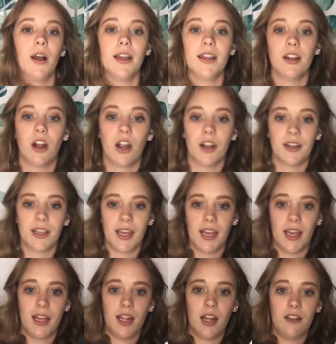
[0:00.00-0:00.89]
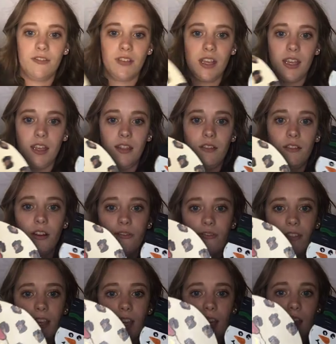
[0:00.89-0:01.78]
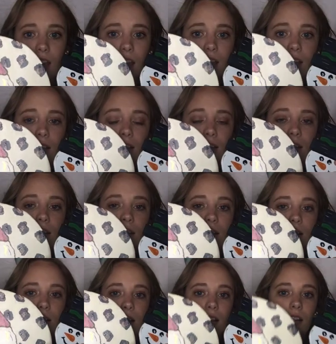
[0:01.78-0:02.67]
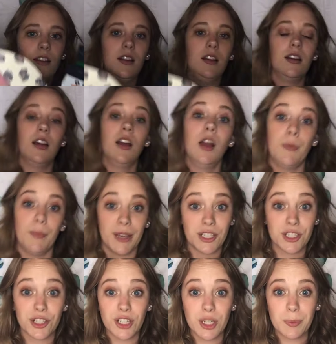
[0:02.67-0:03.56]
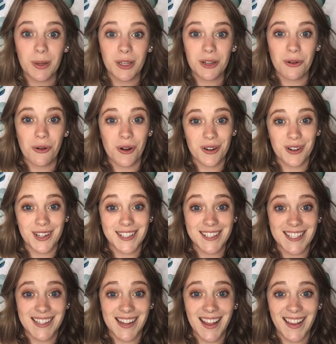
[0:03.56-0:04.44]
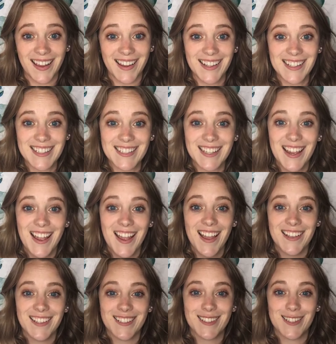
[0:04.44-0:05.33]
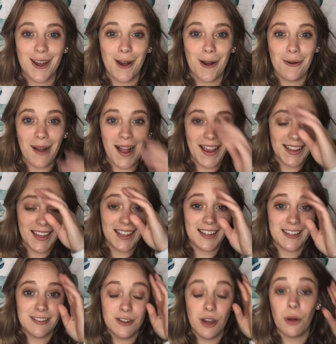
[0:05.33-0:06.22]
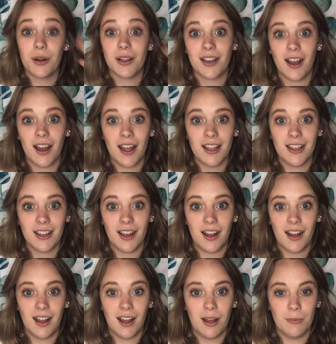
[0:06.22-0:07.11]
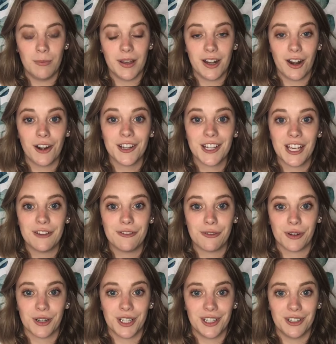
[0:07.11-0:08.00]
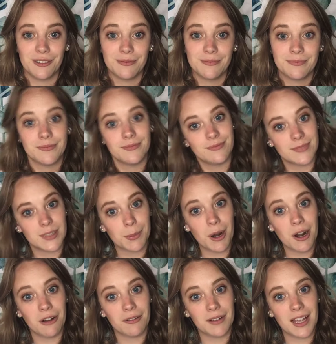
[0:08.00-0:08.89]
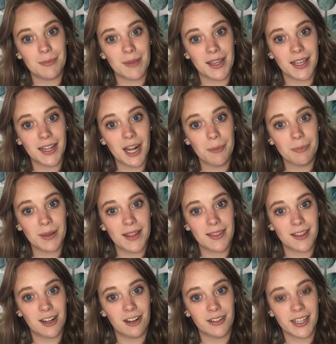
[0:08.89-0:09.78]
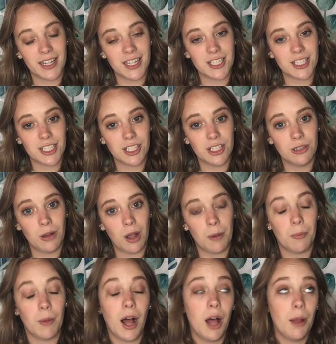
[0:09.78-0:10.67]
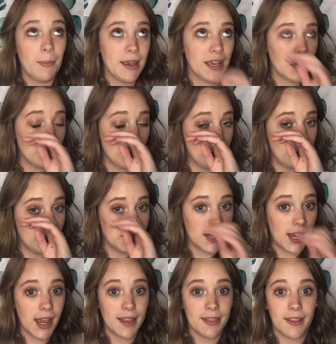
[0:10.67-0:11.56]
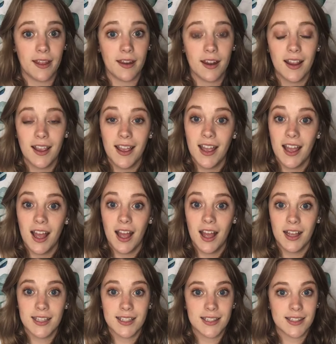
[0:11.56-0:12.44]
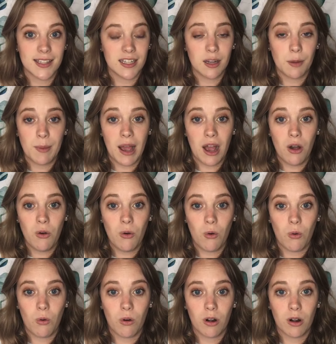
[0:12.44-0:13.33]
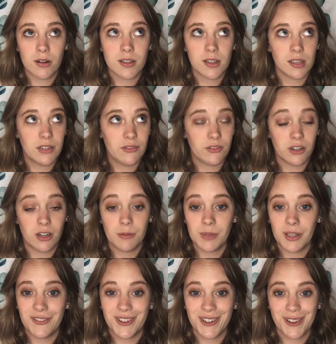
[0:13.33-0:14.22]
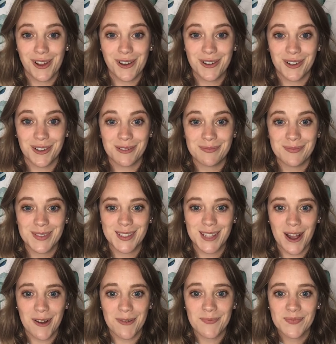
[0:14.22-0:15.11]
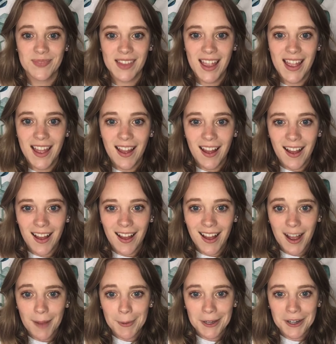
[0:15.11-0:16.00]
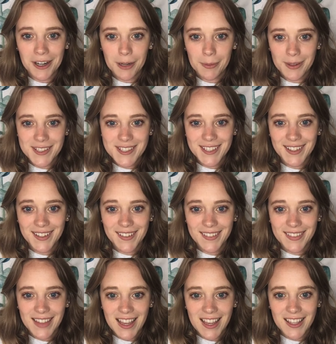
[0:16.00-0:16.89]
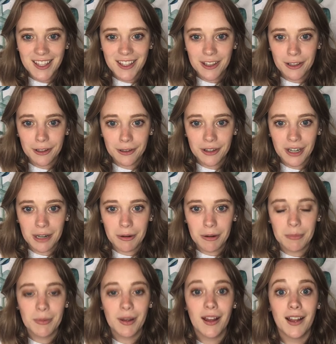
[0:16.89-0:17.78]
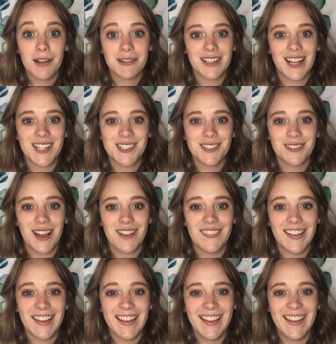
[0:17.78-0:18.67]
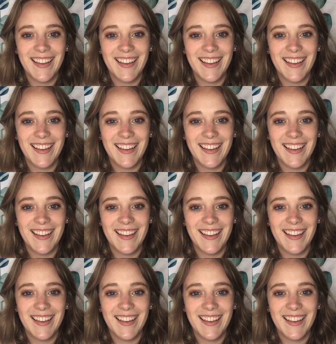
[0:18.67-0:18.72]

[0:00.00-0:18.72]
an art kit of either of these, make sure you put your order in tonight so I can know to cut an art kit for you tomorrow and make it up, and then I'll get it to you. I'll make them up Monday and then send them out or deliver them if you're local. So my grandma's here. Thank you, Grandma. Glad you love it.